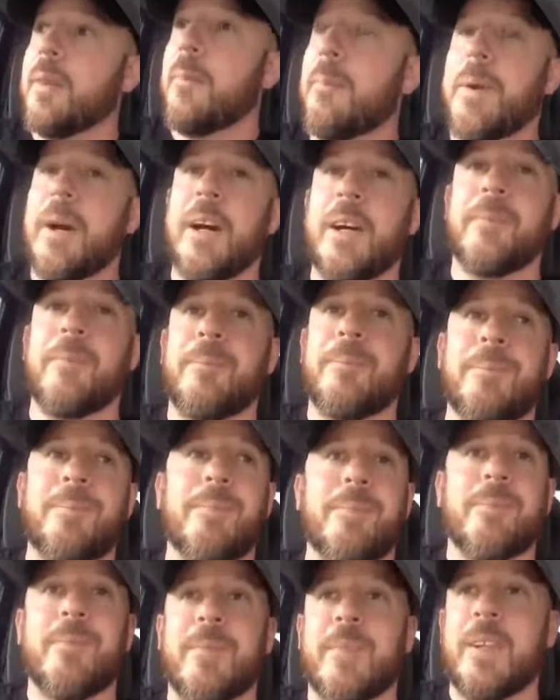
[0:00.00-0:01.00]
But
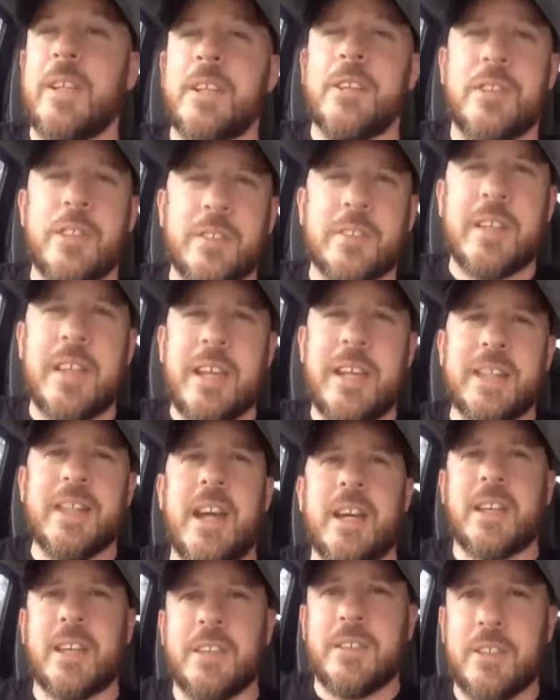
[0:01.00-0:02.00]
you just
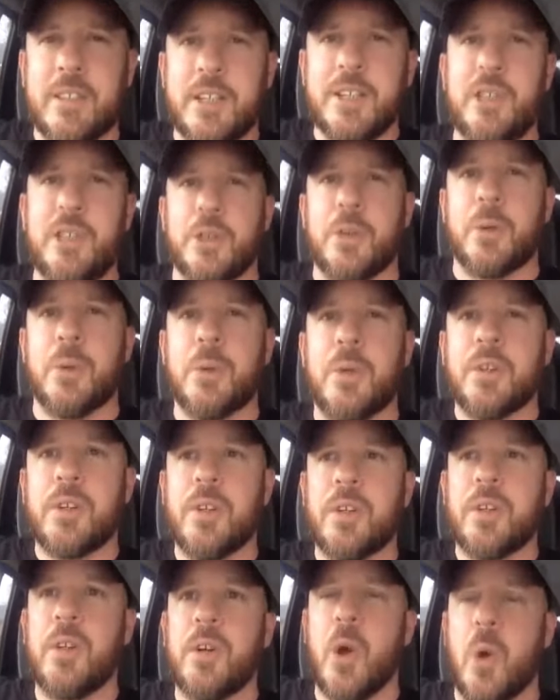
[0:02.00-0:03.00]
cannot continue
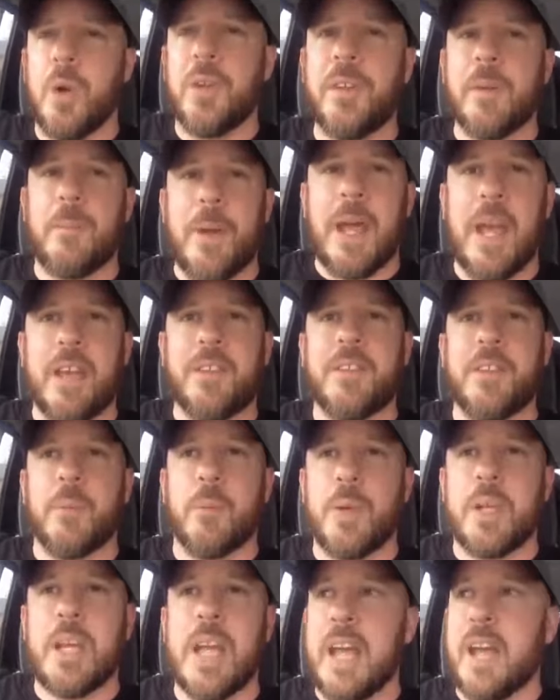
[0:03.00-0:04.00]
going the path that
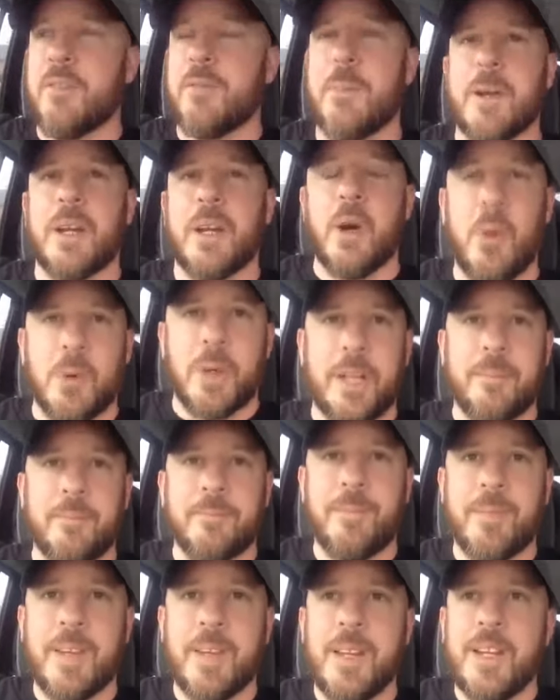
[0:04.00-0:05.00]
we have been going.
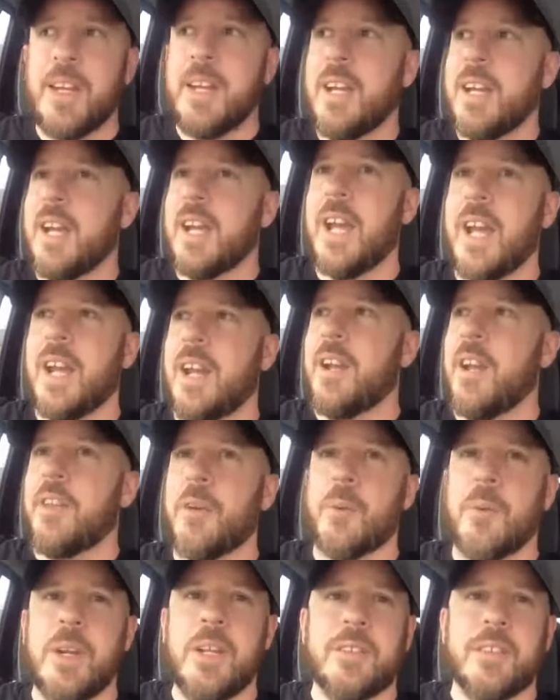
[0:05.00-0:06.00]
And
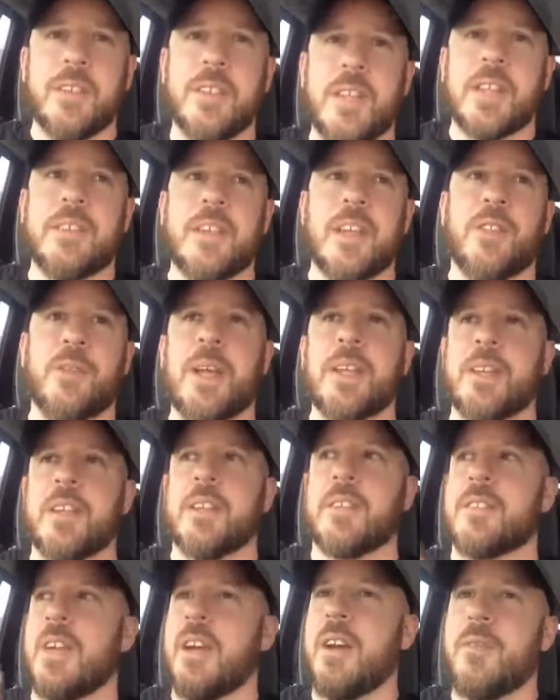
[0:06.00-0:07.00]
another reason that they threaten
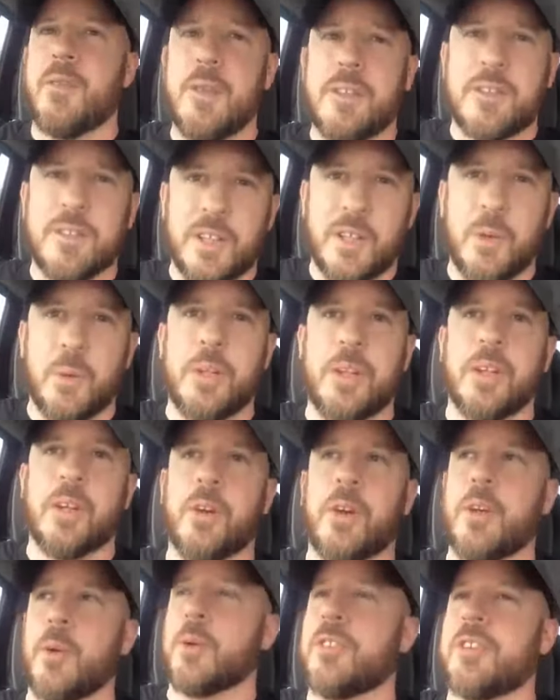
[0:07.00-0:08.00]
this every single
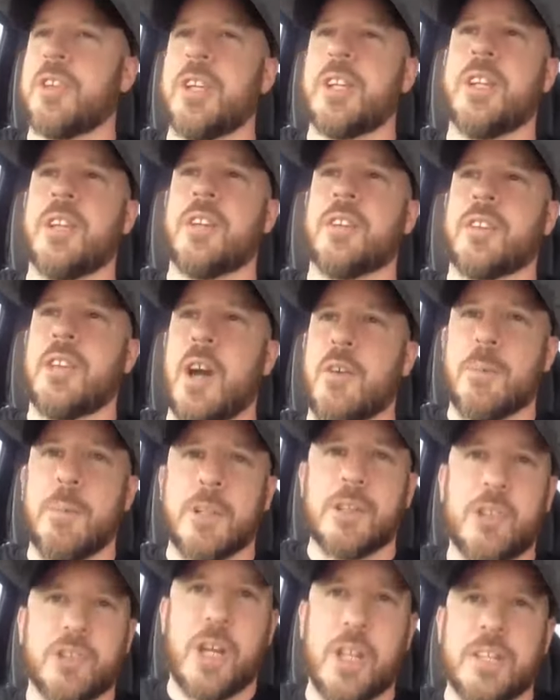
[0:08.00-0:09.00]
year, and you're seeing this
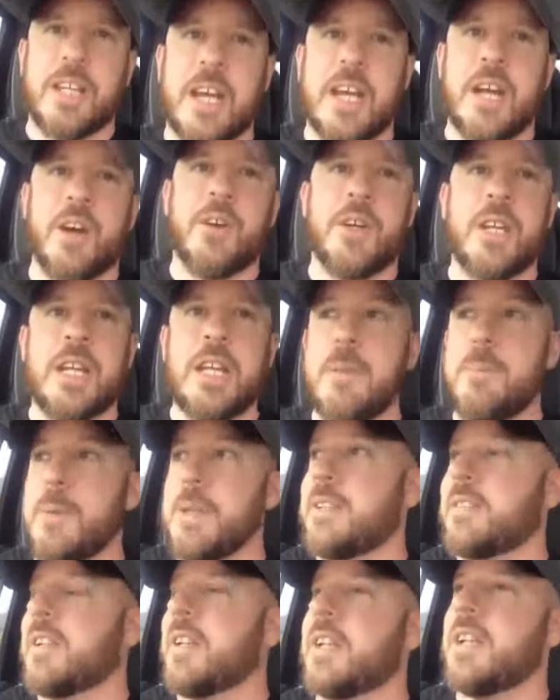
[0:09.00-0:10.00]
government shutdown,
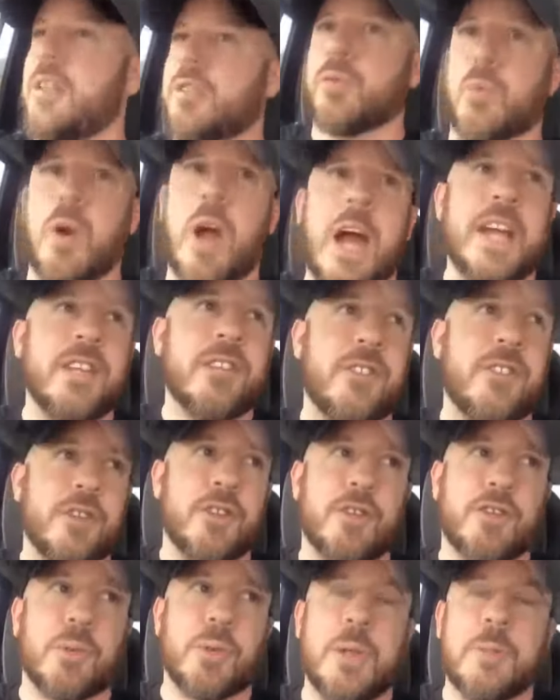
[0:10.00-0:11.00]
EBTs, riots in
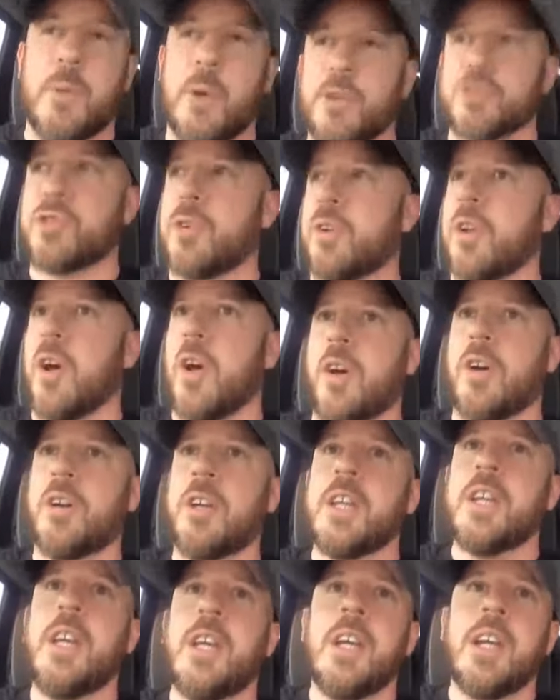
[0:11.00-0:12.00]
the street, martial law,
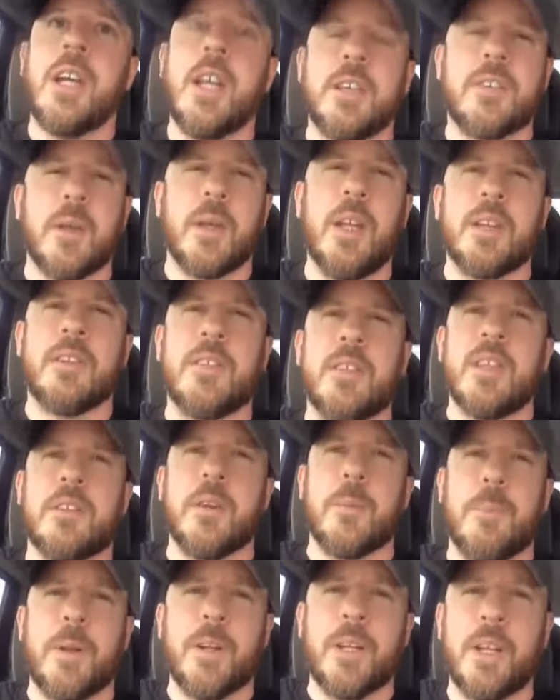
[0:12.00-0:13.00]
it's a, it's,
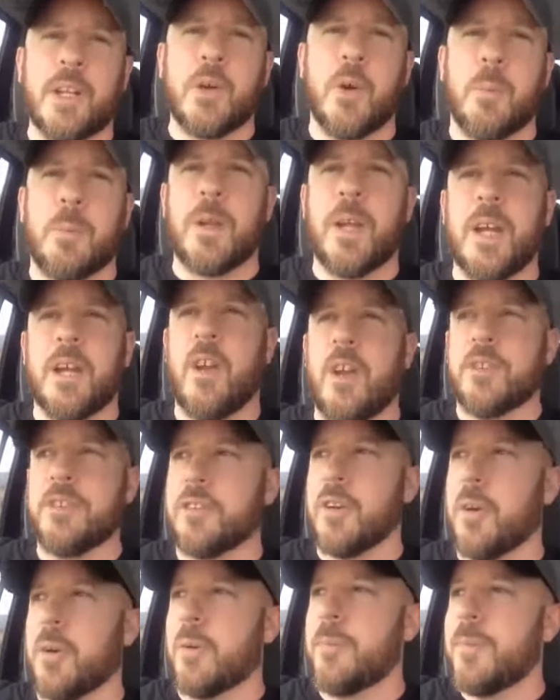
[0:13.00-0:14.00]
it's a political play
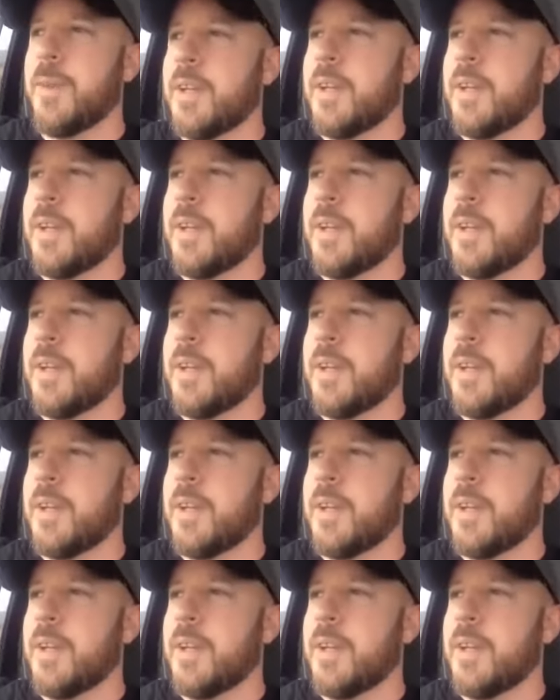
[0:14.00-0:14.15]
also